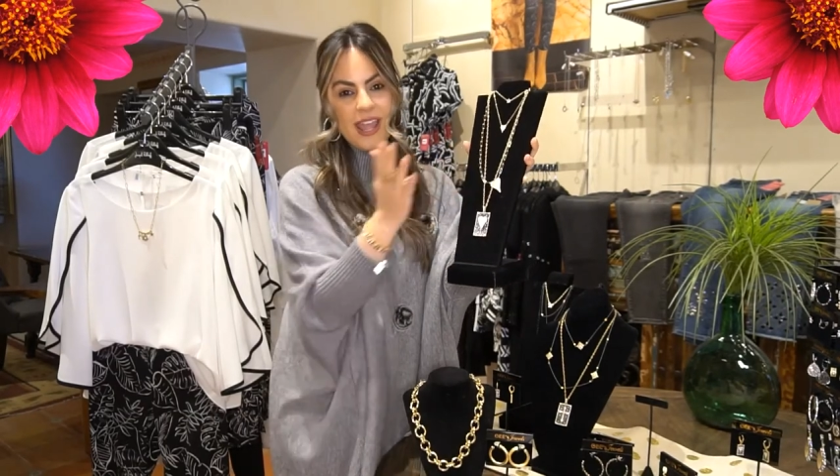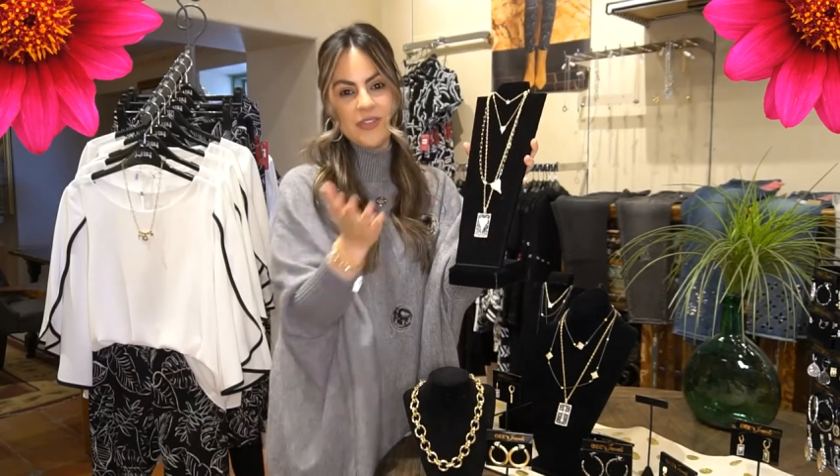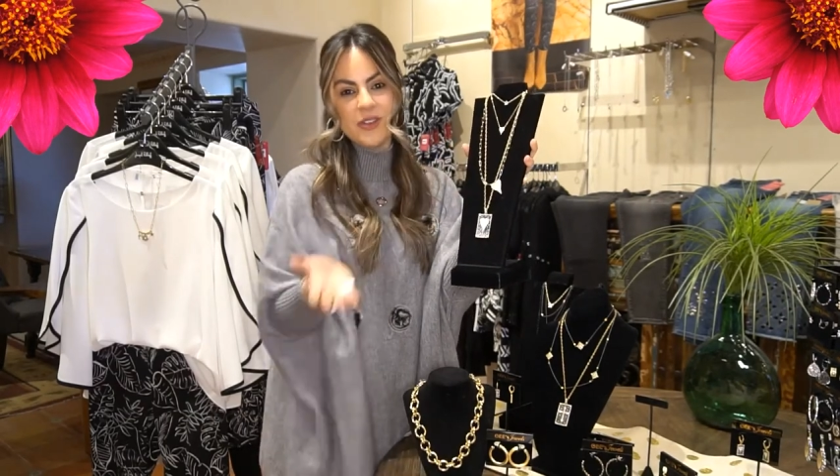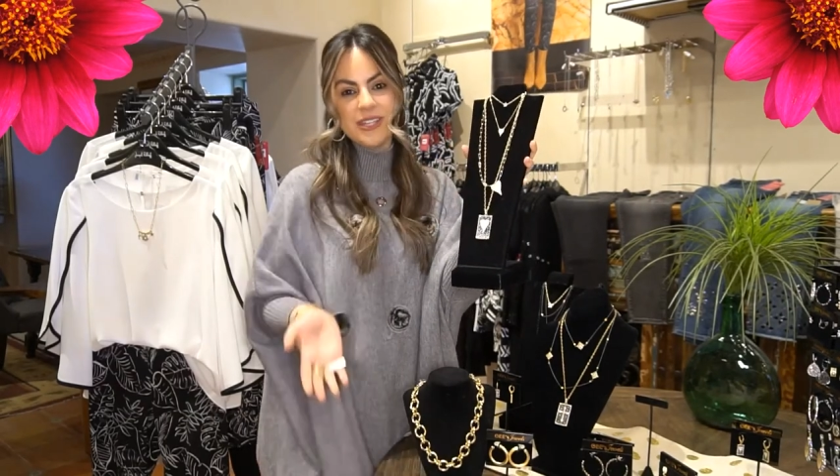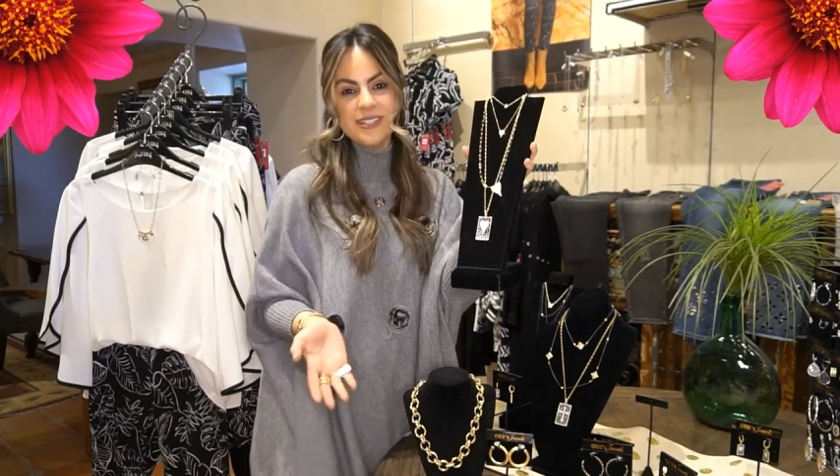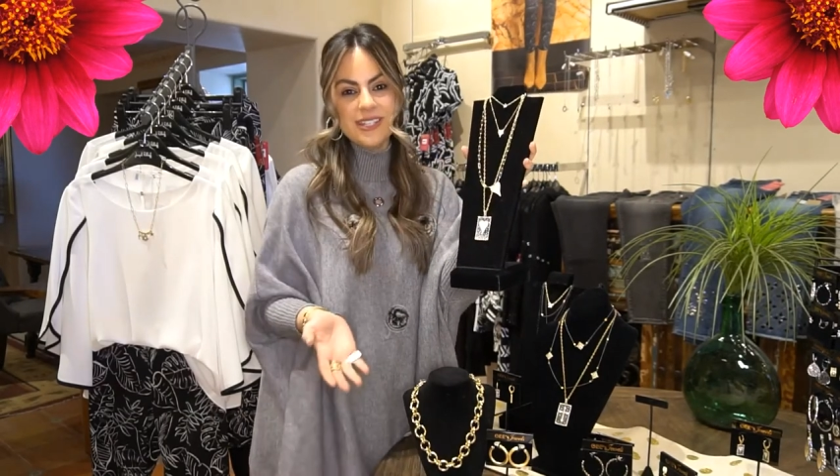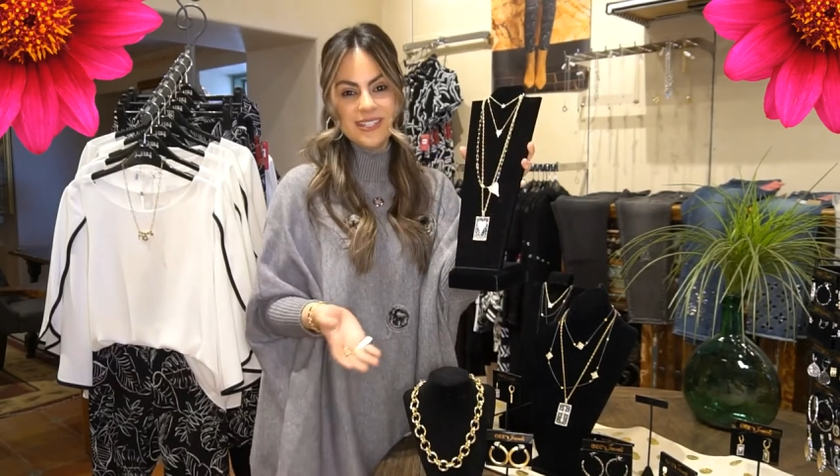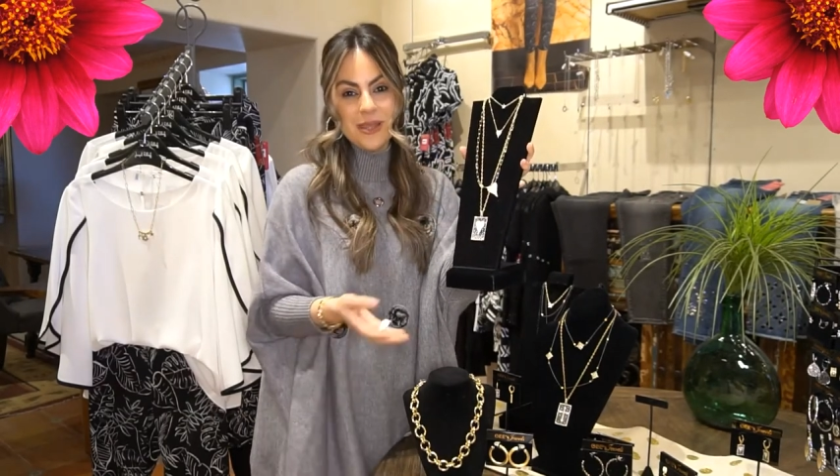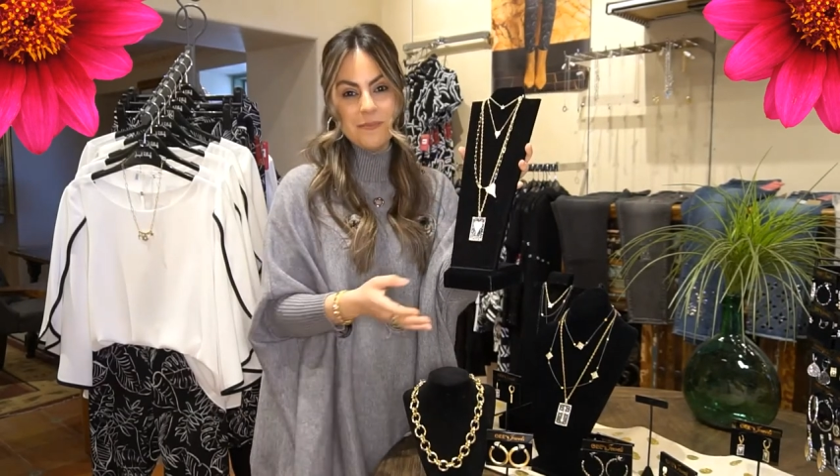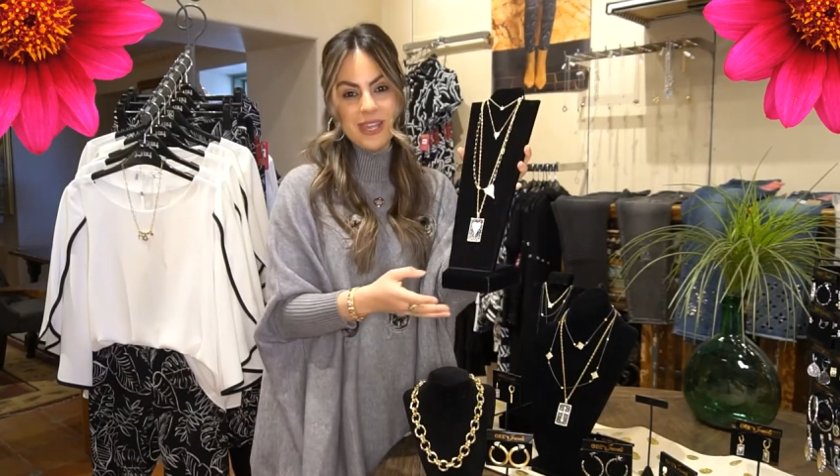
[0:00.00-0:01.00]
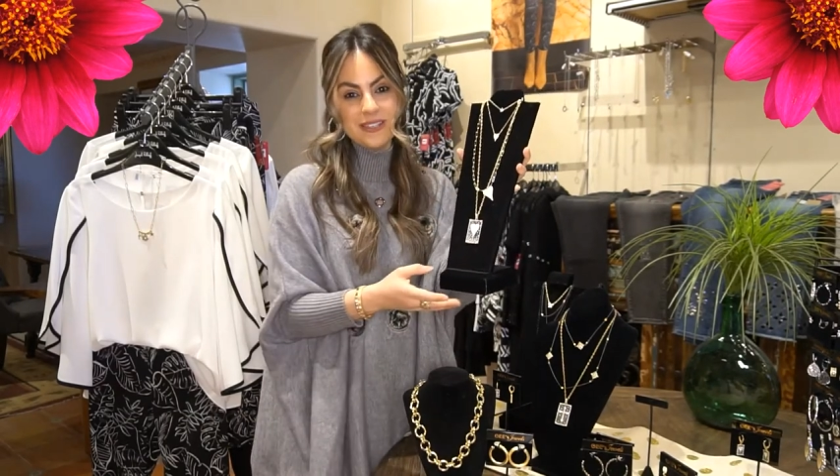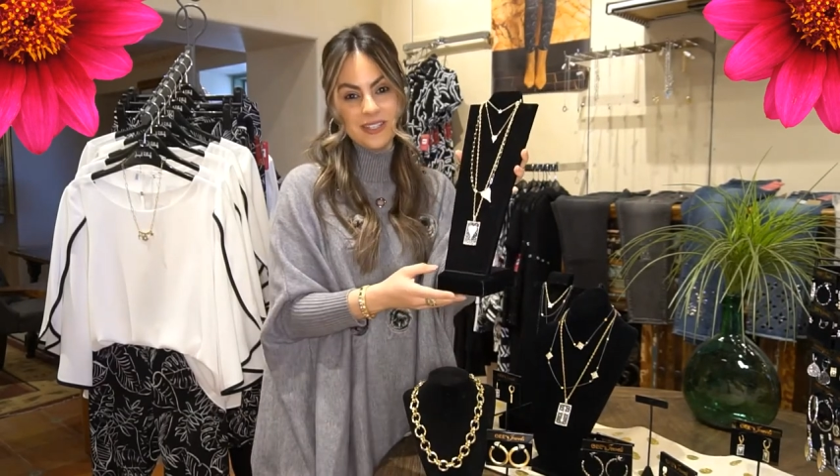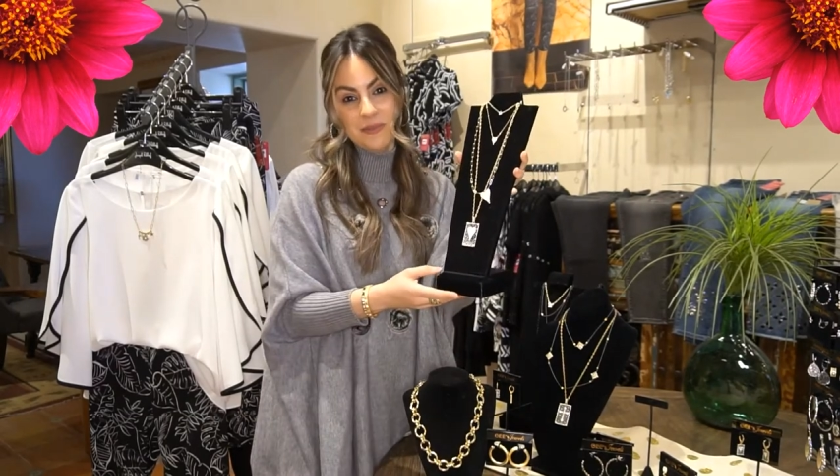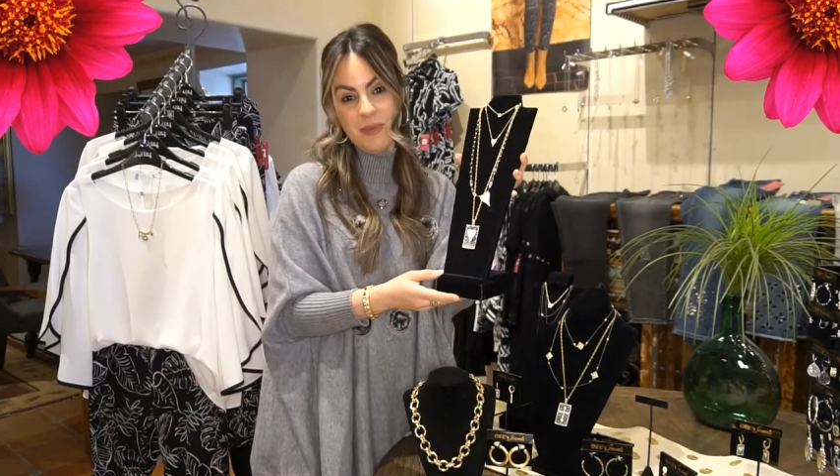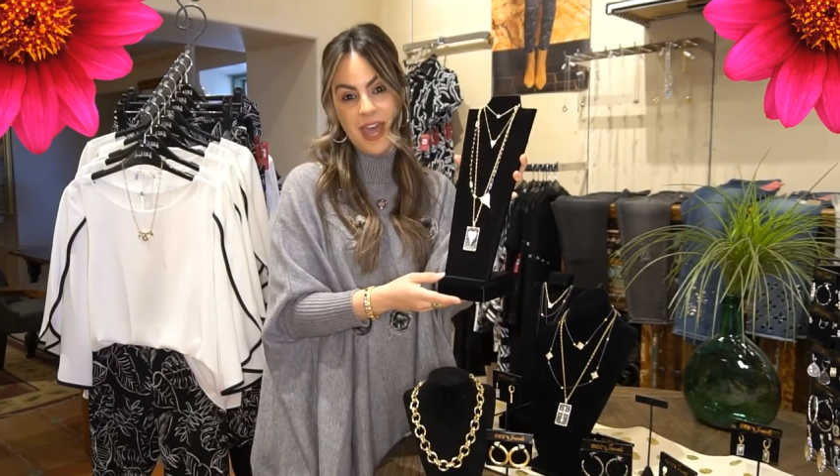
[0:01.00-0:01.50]
and they're easy to
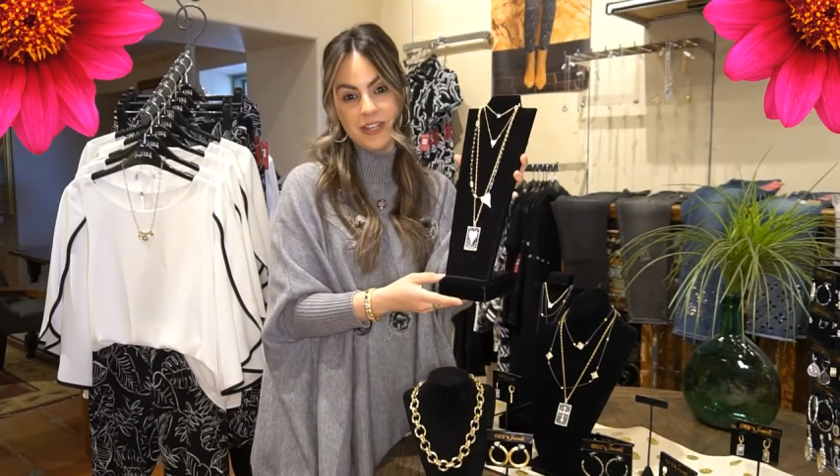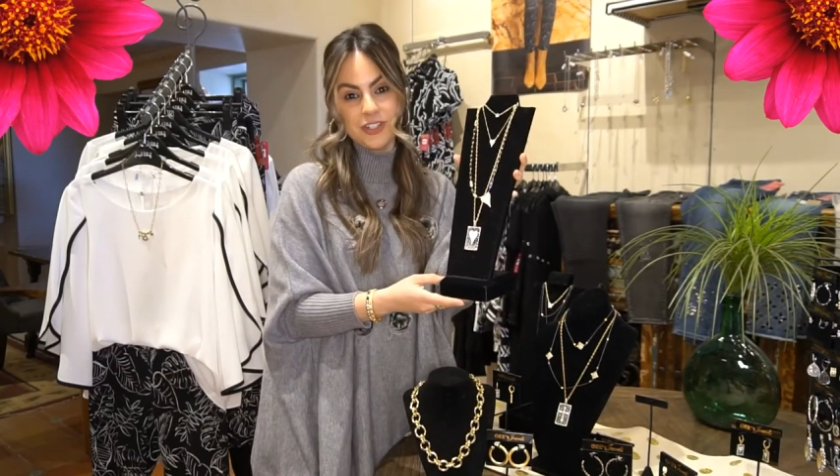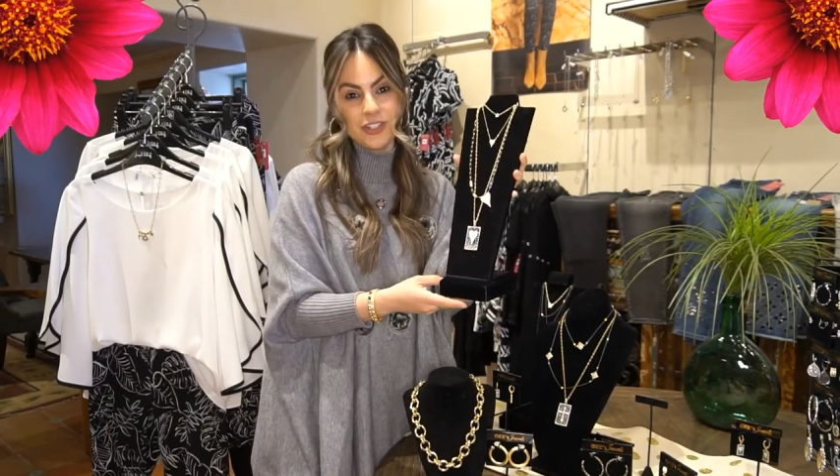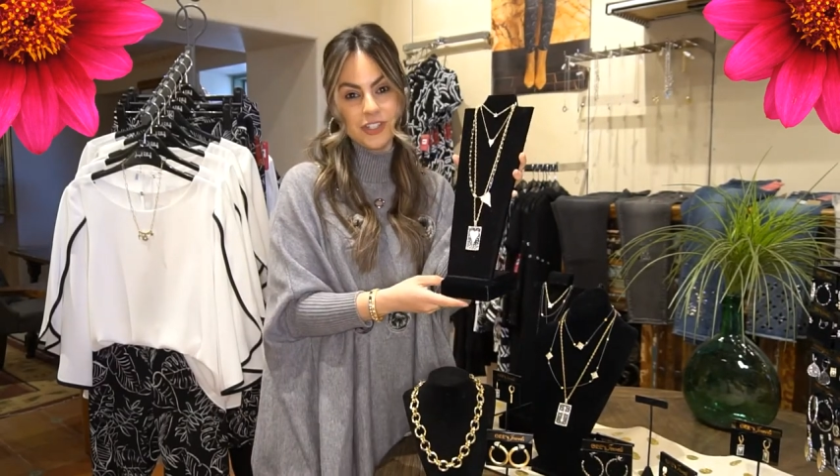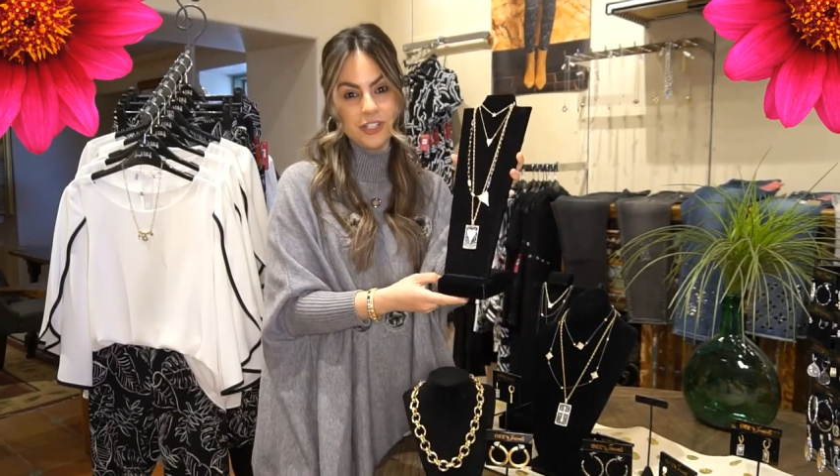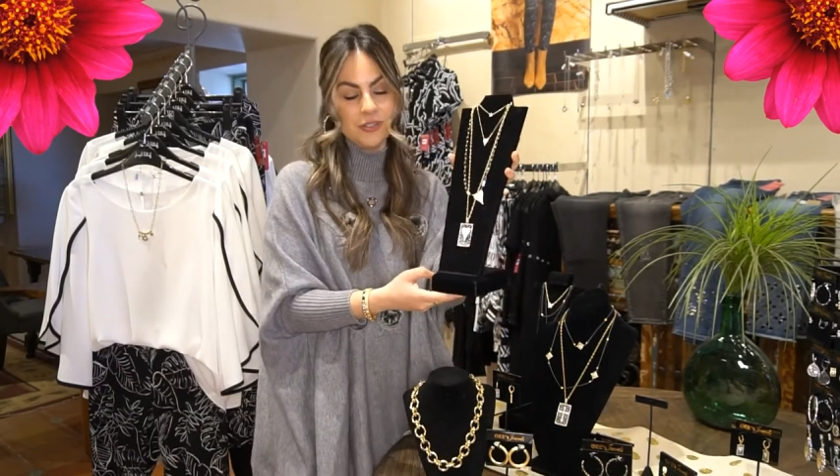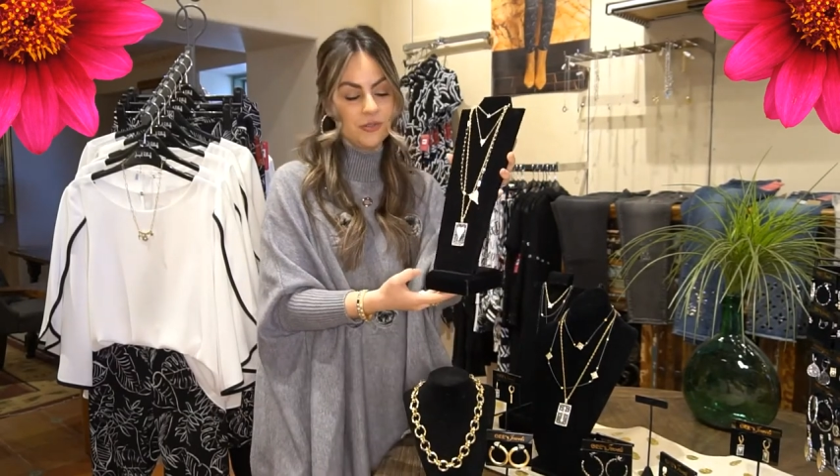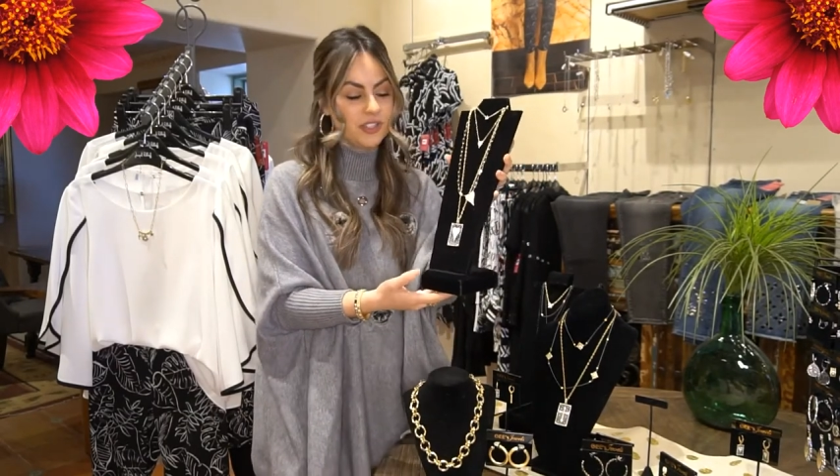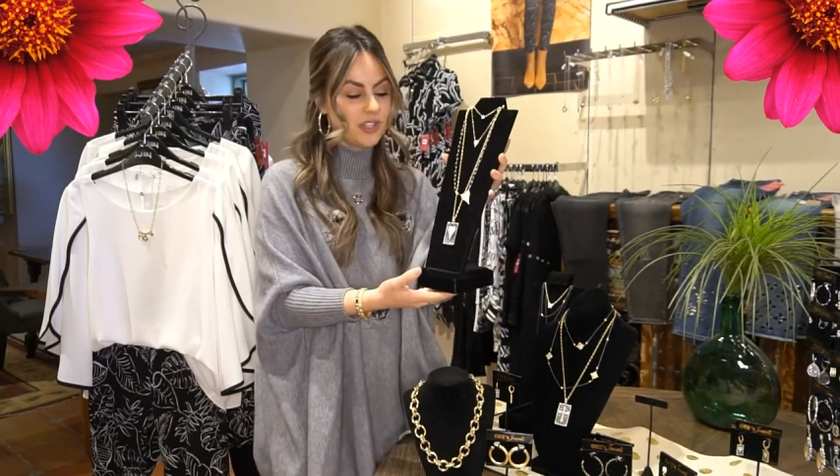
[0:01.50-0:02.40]
mix and match too.